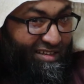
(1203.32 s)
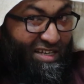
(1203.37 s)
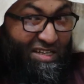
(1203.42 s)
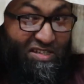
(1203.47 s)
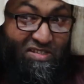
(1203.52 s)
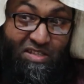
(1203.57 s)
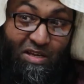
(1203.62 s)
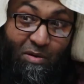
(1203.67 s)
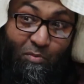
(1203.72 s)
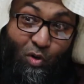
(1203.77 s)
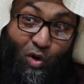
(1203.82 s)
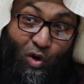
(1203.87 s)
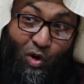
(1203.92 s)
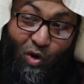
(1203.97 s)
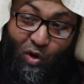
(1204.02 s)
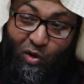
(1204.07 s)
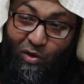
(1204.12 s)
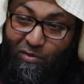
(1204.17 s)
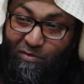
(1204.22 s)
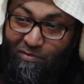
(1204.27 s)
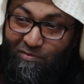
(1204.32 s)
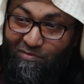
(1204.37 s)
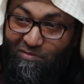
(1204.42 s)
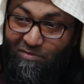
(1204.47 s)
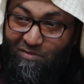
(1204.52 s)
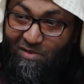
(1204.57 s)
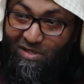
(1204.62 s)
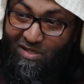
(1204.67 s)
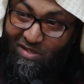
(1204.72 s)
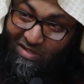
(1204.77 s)
Is there more?
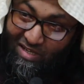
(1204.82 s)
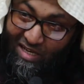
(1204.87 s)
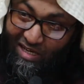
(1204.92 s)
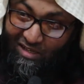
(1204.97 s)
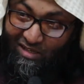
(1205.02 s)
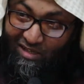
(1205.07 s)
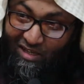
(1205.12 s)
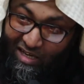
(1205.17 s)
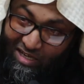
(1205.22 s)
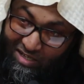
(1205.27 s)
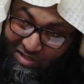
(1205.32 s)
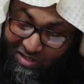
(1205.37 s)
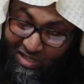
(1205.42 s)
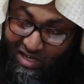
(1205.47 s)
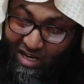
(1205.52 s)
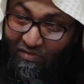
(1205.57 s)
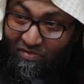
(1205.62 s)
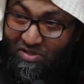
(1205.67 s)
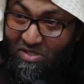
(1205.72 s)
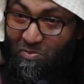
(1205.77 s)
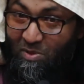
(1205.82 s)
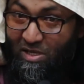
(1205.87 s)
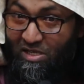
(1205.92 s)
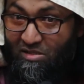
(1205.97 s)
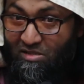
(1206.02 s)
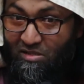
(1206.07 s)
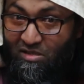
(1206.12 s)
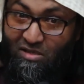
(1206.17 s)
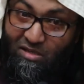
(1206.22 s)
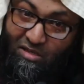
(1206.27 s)
Send, I still have a
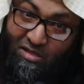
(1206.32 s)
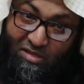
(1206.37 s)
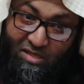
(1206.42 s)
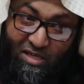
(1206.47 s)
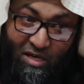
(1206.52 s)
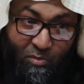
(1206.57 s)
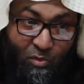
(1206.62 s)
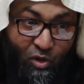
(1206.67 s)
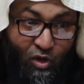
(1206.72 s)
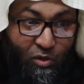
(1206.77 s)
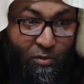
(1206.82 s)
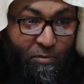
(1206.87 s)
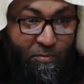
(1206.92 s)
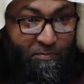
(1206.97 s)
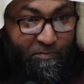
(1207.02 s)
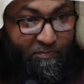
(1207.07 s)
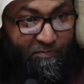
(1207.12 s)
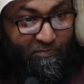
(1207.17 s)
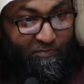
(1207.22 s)
space. Send more.